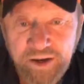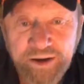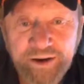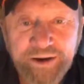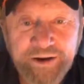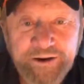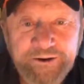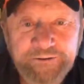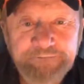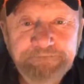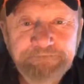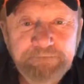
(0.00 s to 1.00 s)

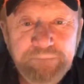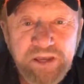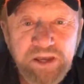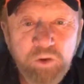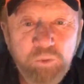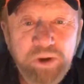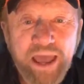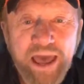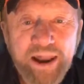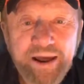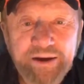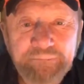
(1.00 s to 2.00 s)
We
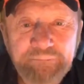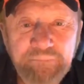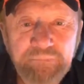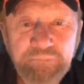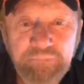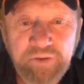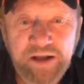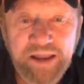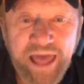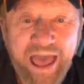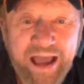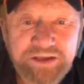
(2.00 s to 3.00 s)
had an
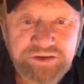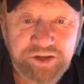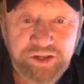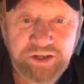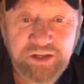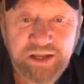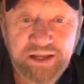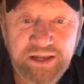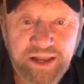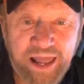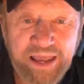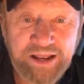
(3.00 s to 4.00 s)
accident
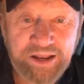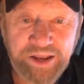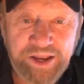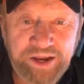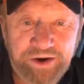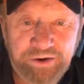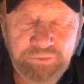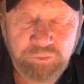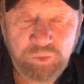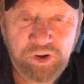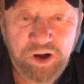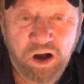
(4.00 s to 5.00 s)
at Lake Lanier.
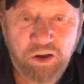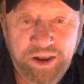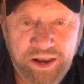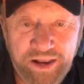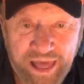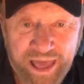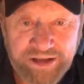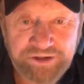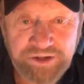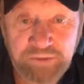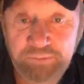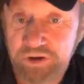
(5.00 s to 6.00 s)
We'll call it an
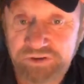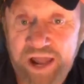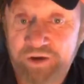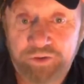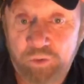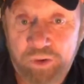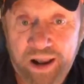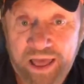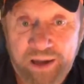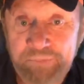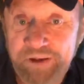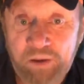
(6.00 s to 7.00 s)
accident because I don't know what
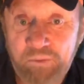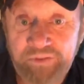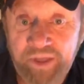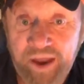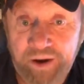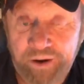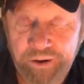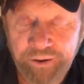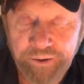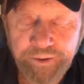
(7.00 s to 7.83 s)
happened. I wasn't there.